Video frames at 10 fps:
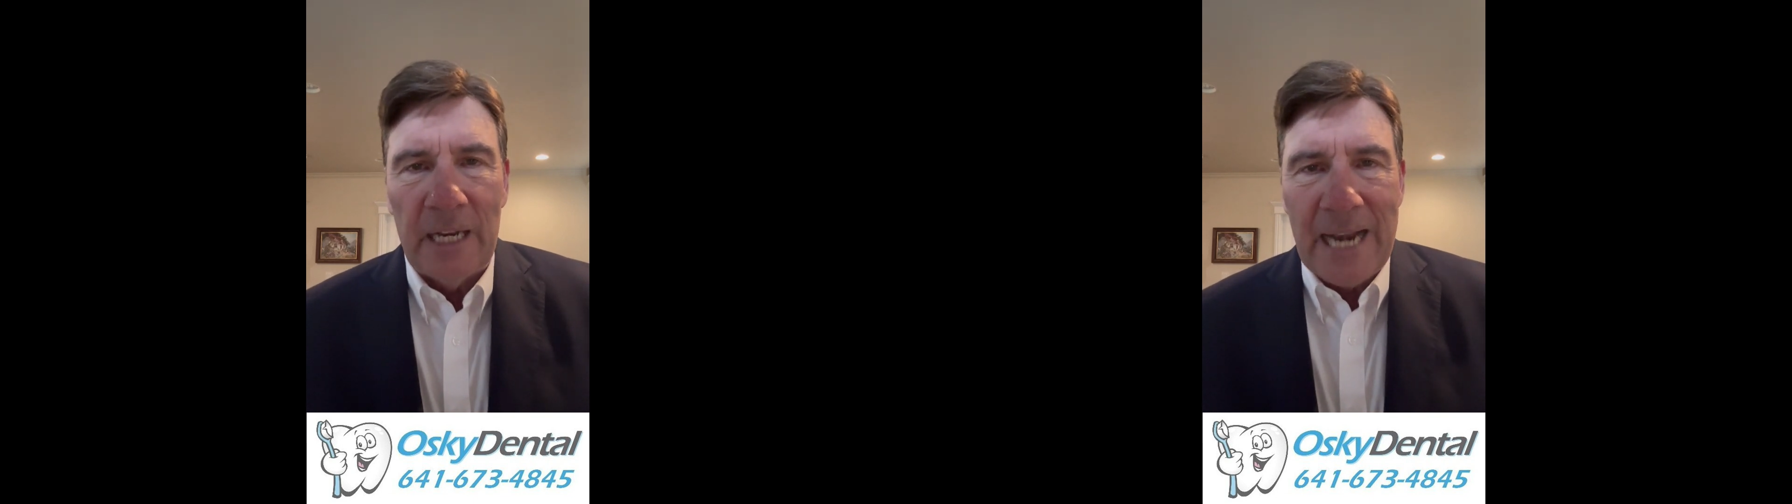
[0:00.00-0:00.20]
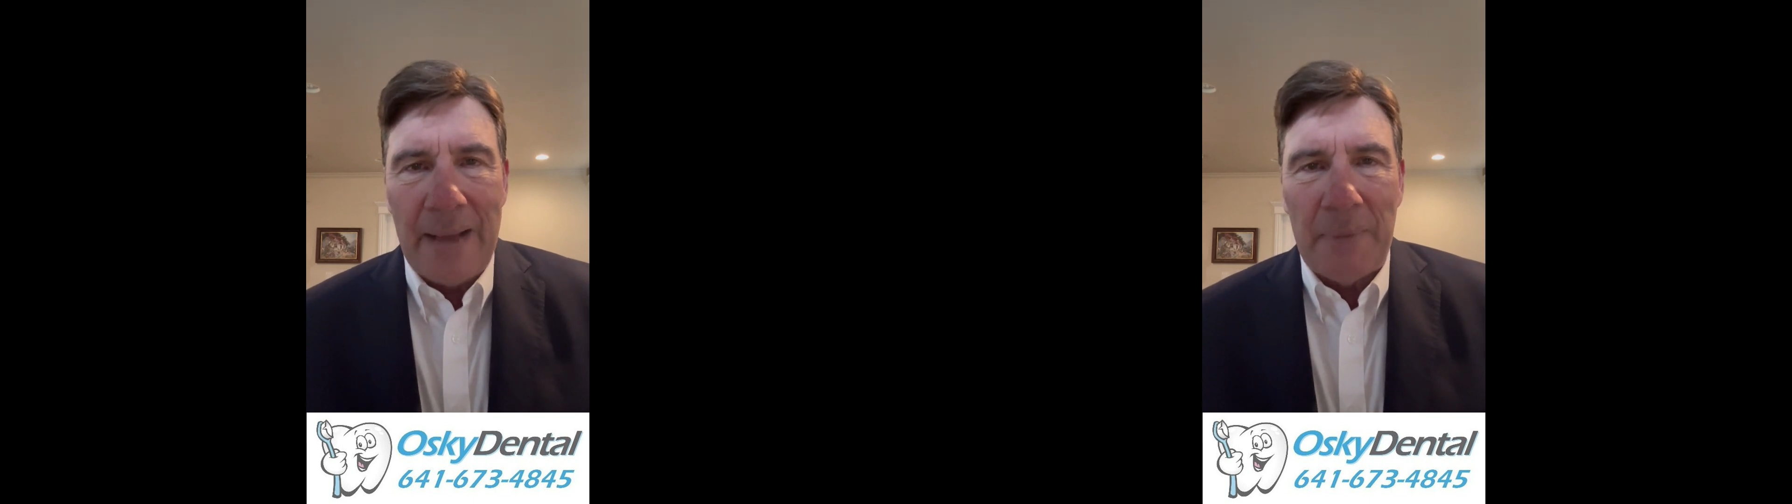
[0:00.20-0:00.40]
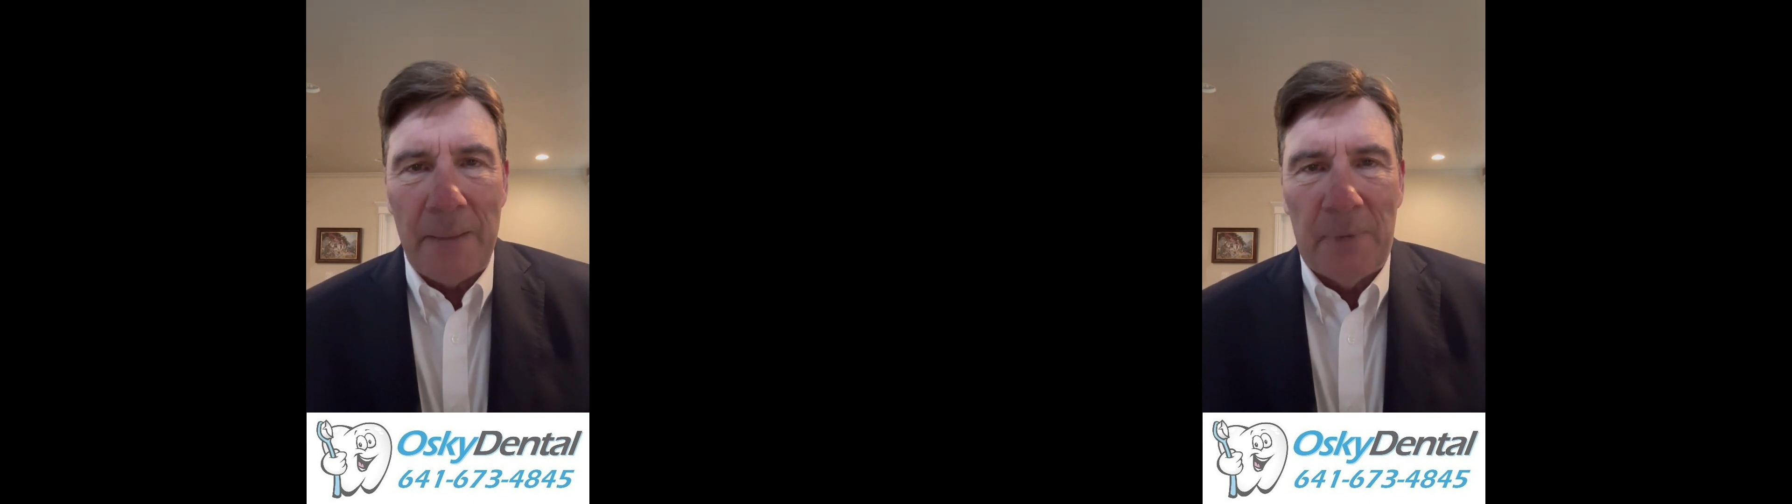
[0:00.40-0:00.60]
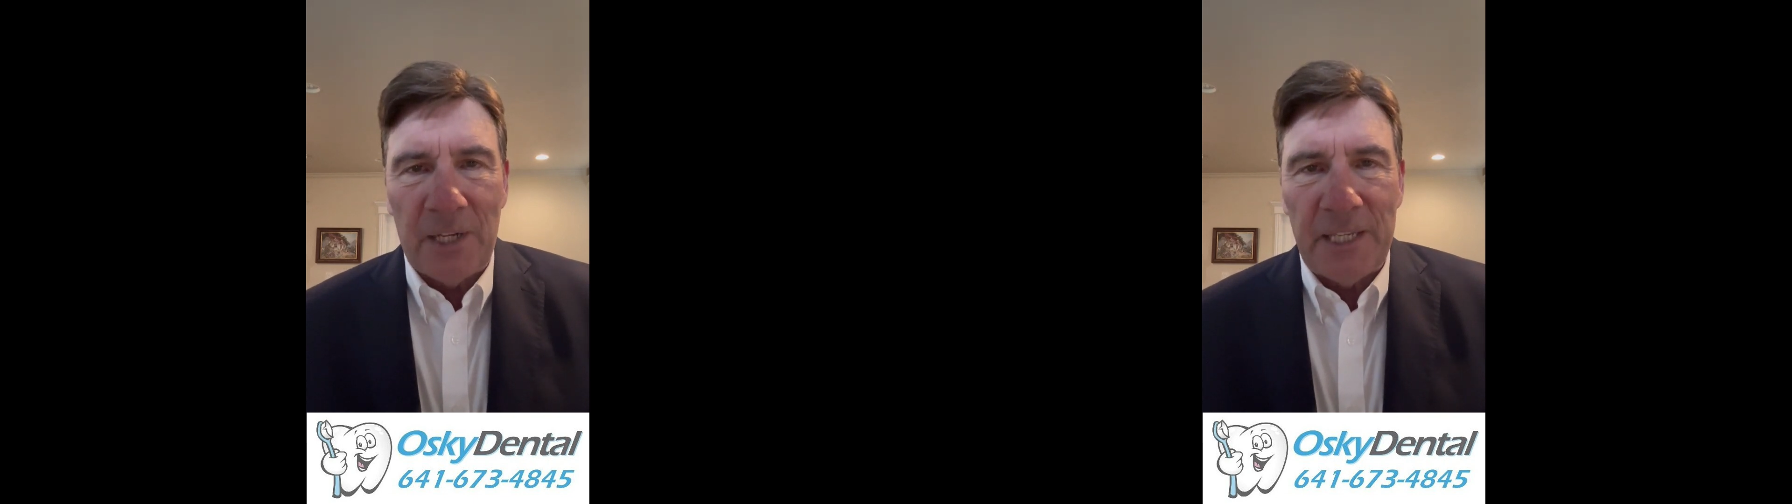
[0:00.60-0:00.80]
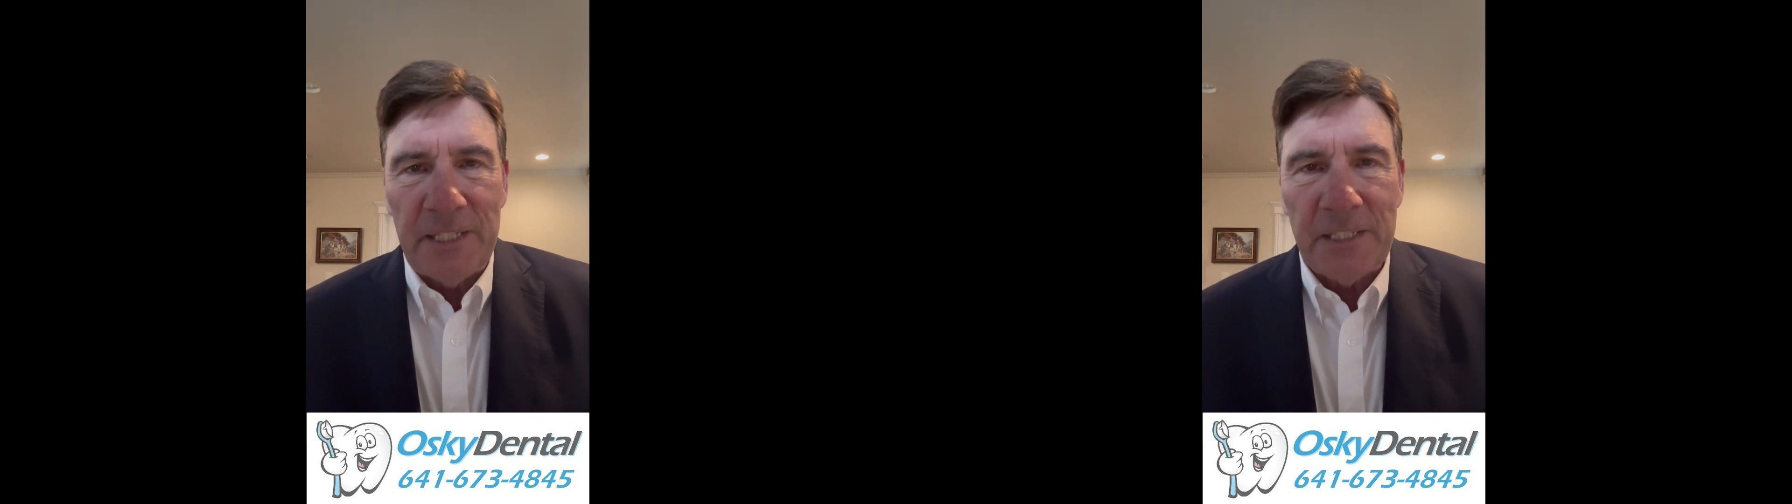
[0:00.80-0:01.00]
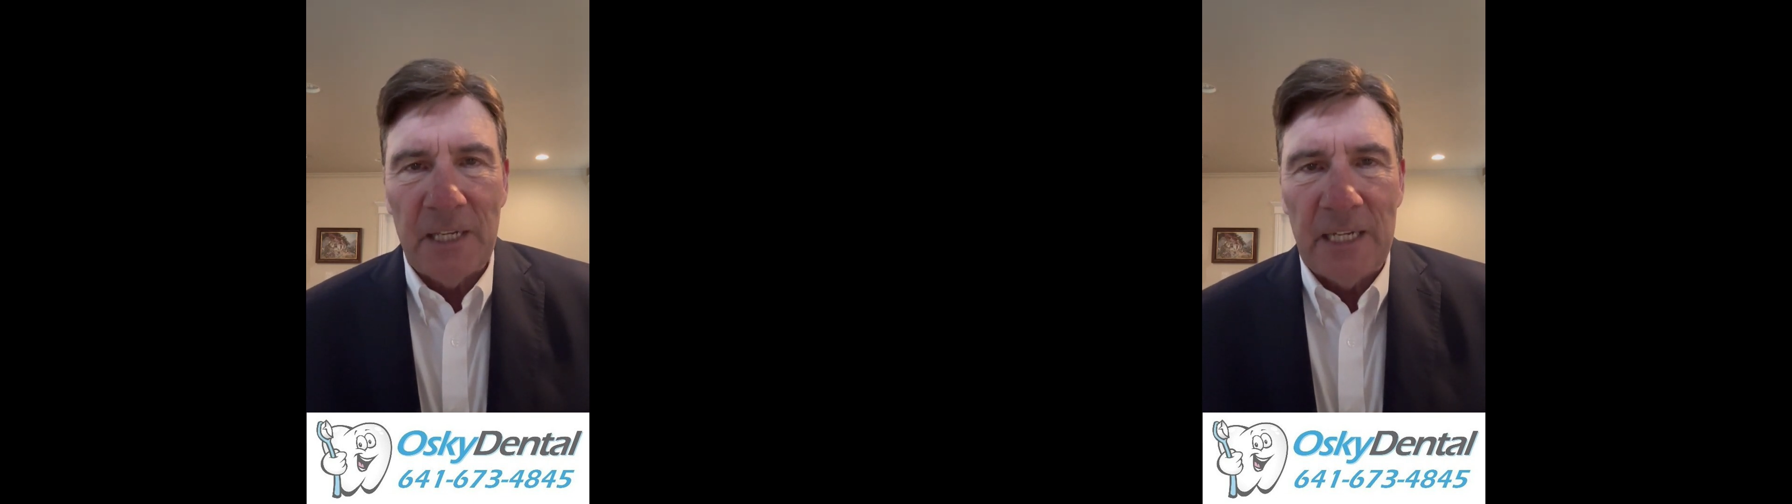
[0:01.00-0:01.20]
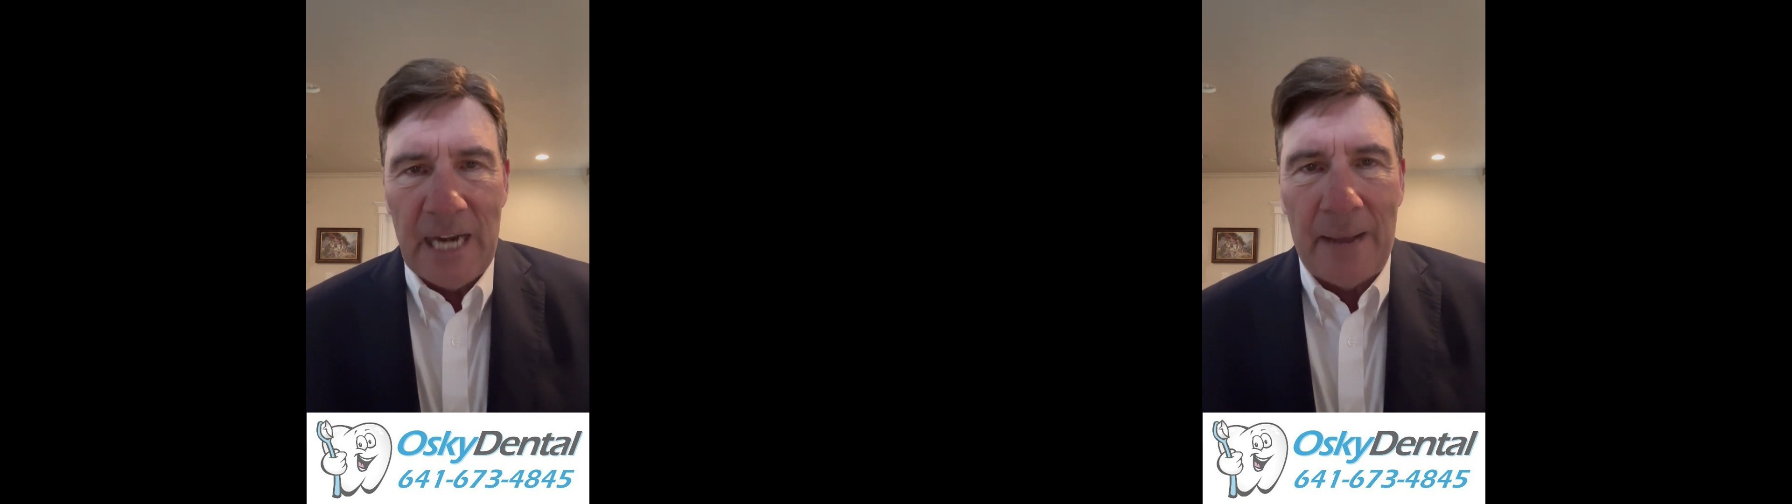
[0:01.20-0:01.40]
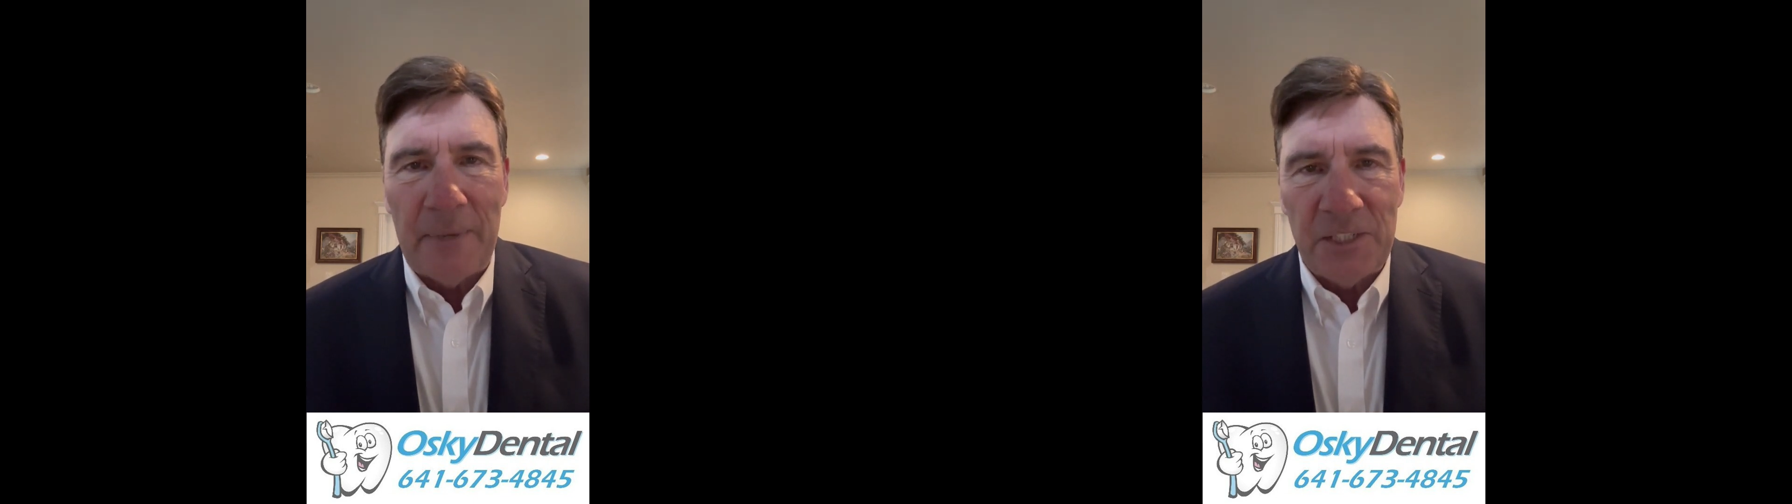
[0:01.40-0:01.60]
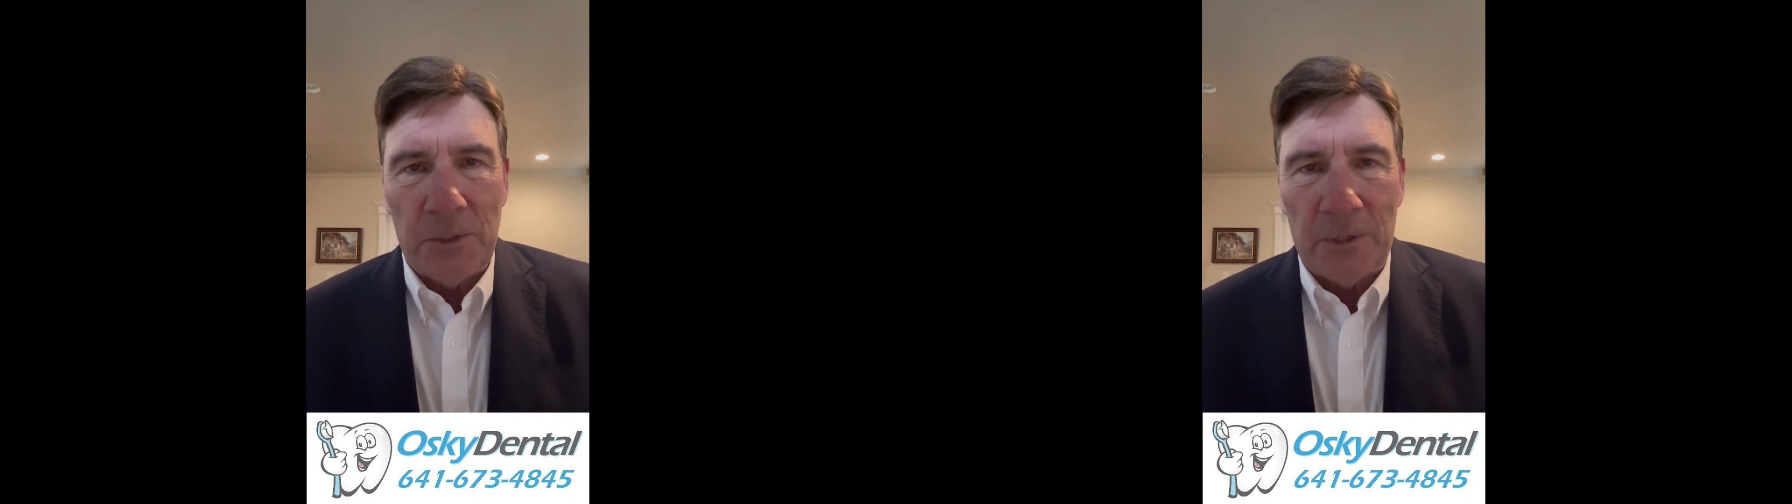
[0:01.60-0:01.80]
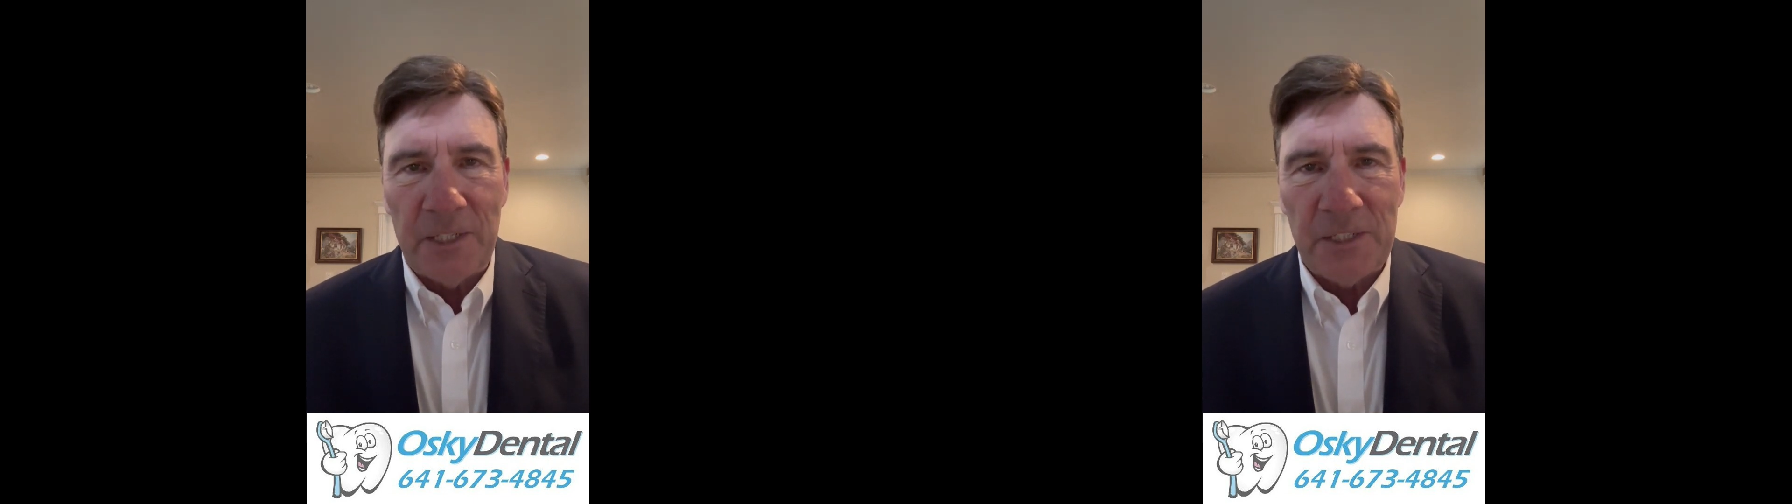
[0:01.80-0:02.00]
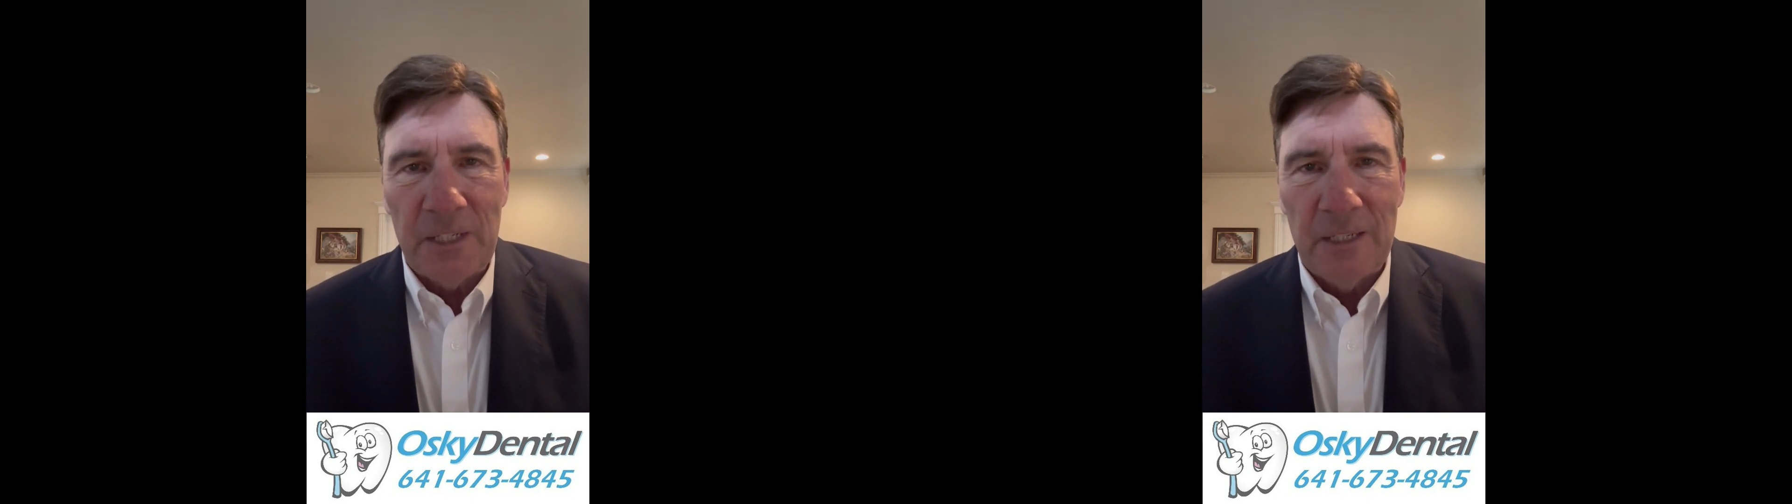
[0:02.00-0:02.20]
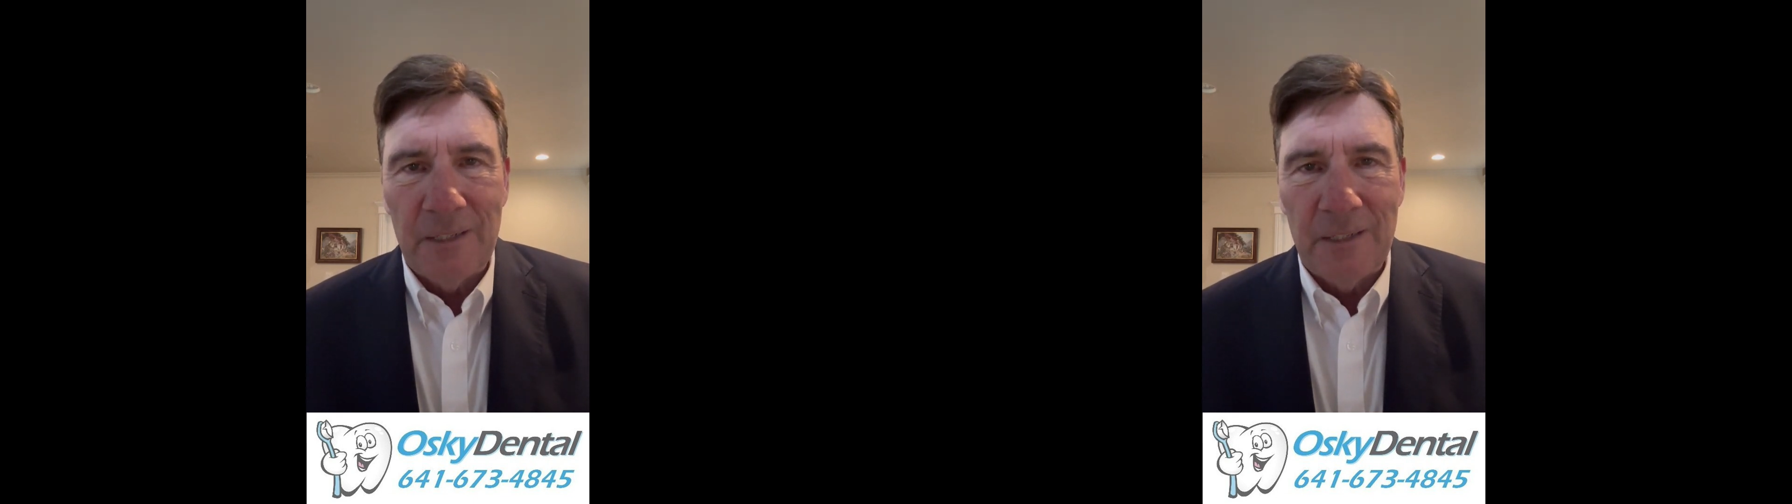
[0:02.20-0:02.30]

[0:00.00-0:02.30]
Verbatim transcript: not my monkeys, not my circus.